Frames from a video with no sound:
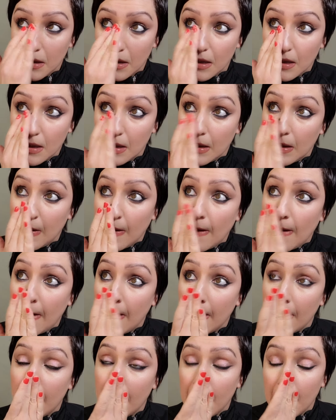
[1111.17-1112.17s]

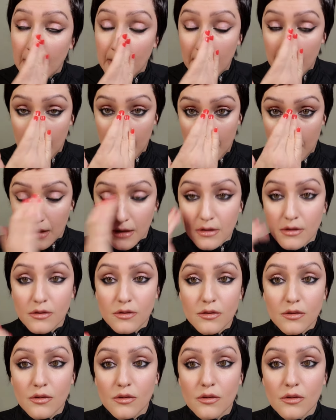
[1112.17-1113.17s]

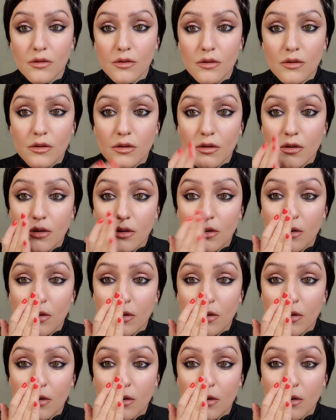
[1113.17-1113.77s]
(no one is talking)